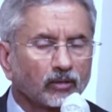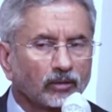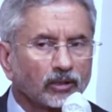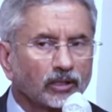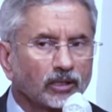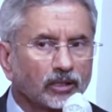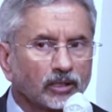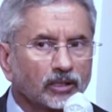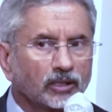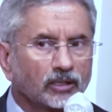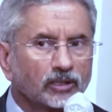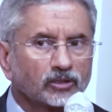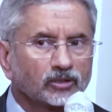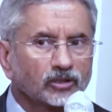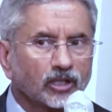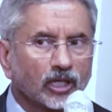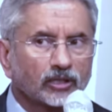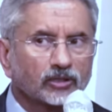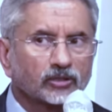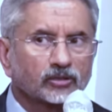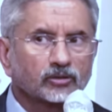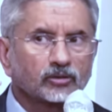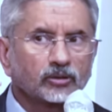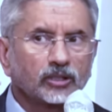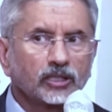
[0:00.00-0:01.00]
now
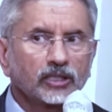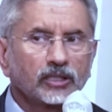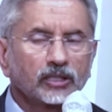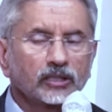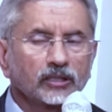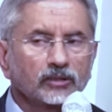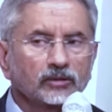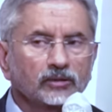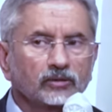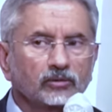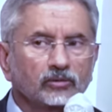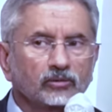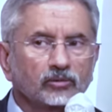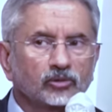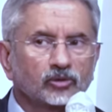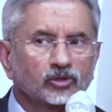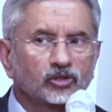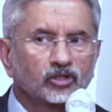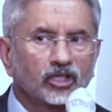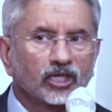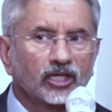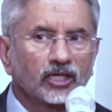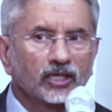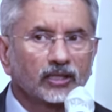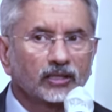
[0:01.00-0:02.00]
it's actually, you
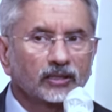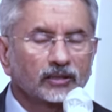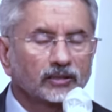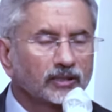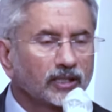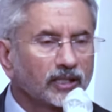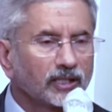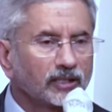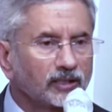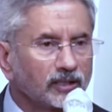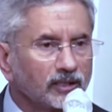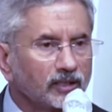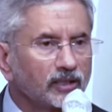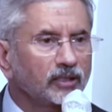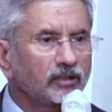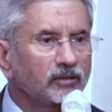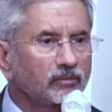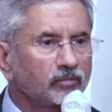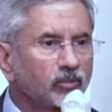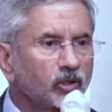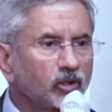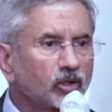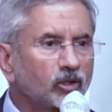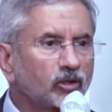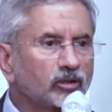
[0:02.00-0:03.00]
could say, they did
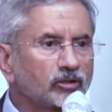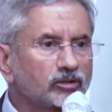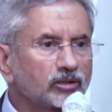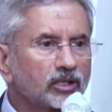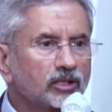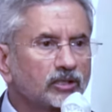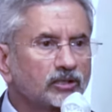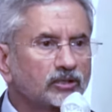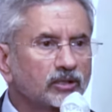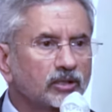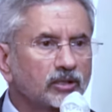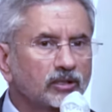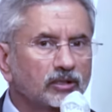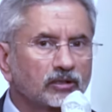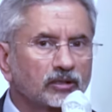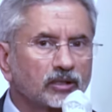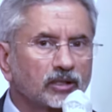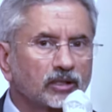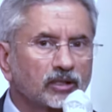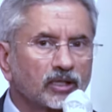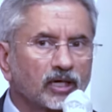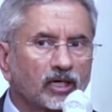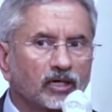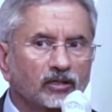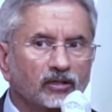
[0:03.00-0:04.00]
it because there is
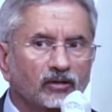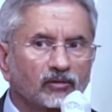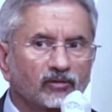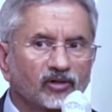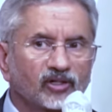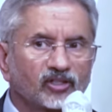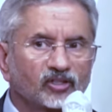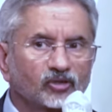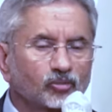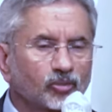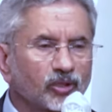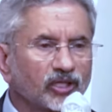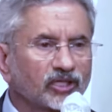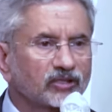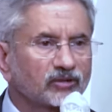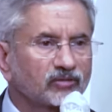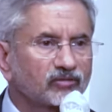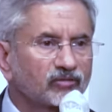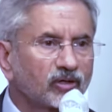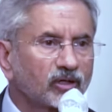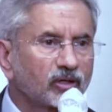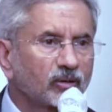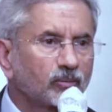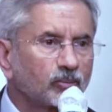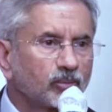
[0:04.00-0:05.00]
a kind of
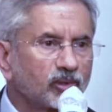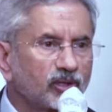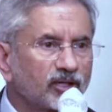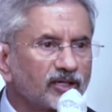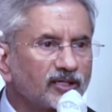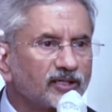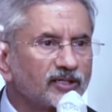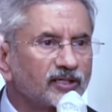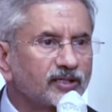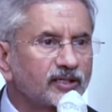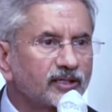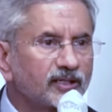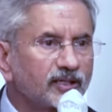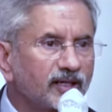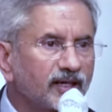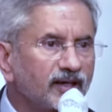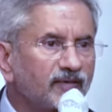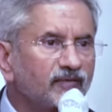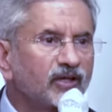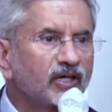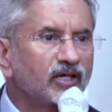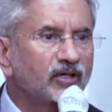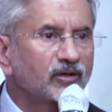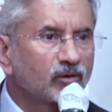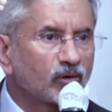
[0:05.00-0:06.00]
respect for a political
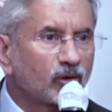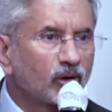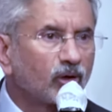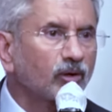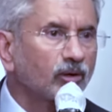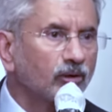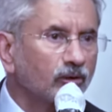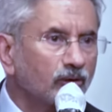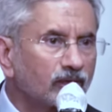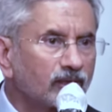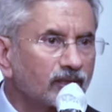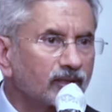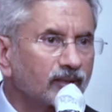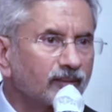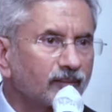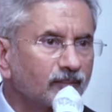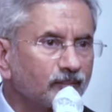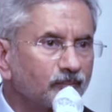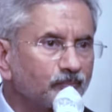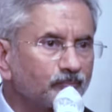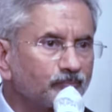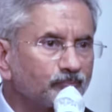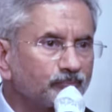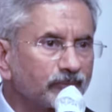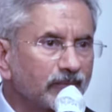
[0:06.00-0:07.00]
level call.
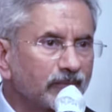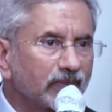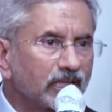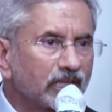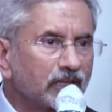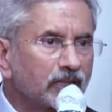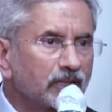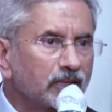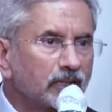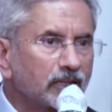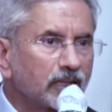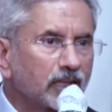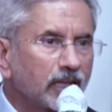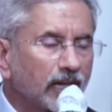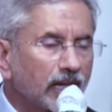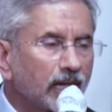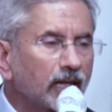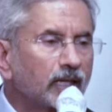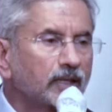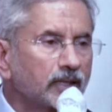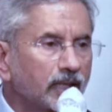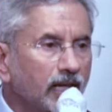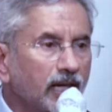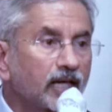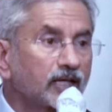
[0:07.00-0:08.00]

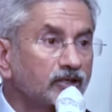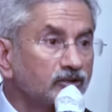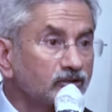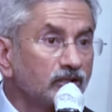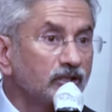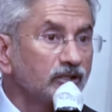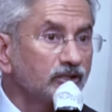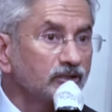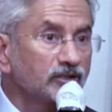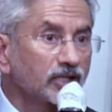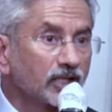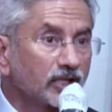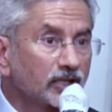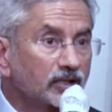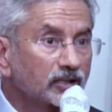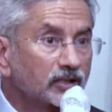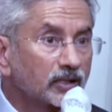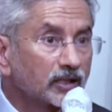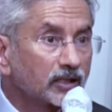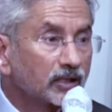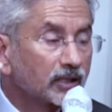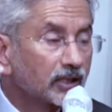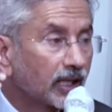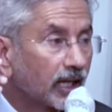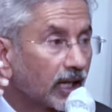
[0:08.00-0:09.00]
And as a
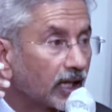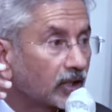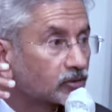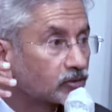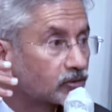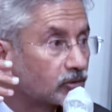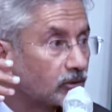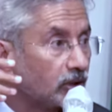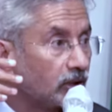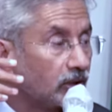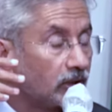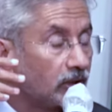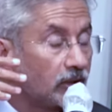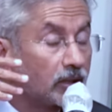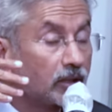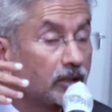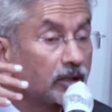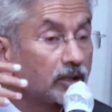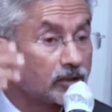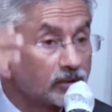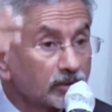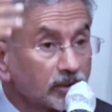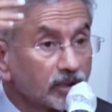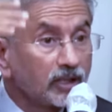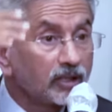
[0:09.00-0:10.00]
result,
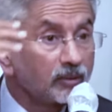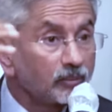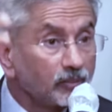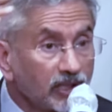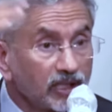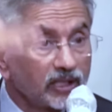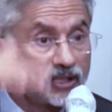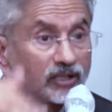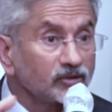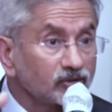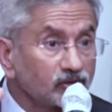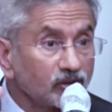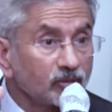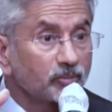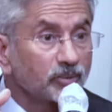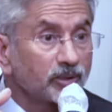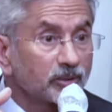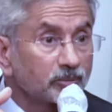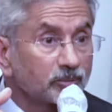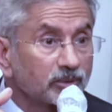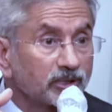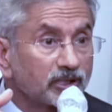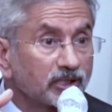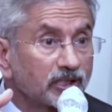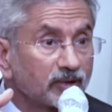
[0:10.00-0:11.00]
actually, literally millions
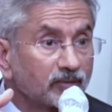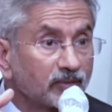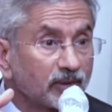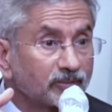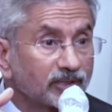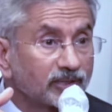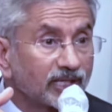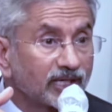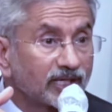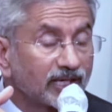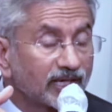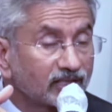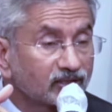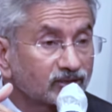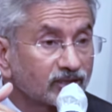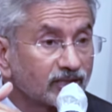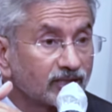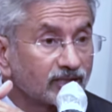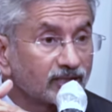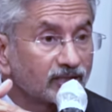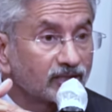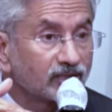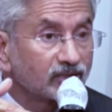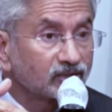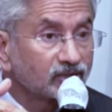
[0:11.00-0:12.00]
of people gave up their
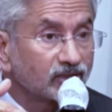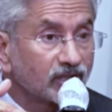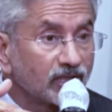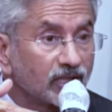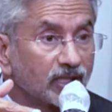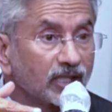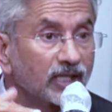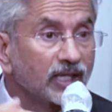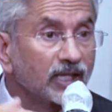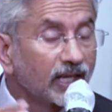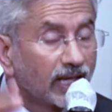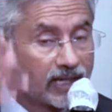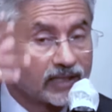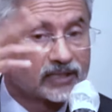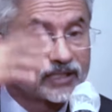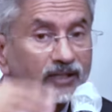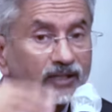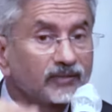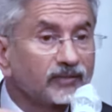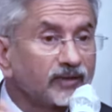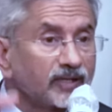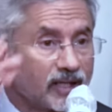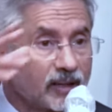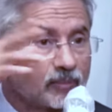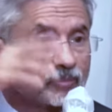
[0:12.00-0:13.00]
gas cylinders
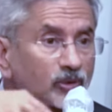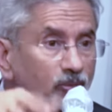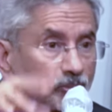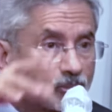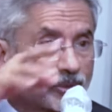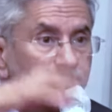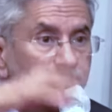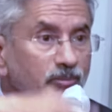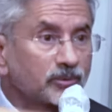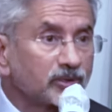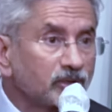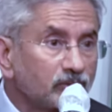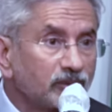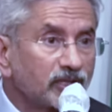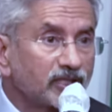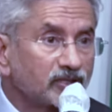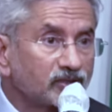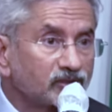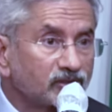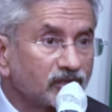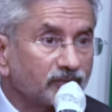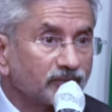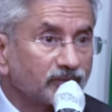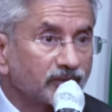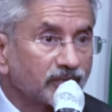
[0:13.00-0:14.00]
and gave it up to people who
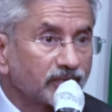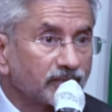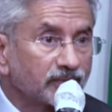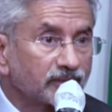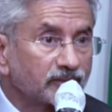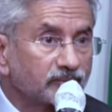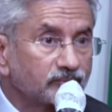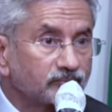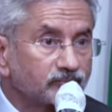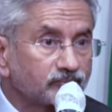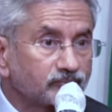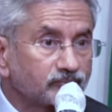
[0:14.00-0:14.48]
were deserving.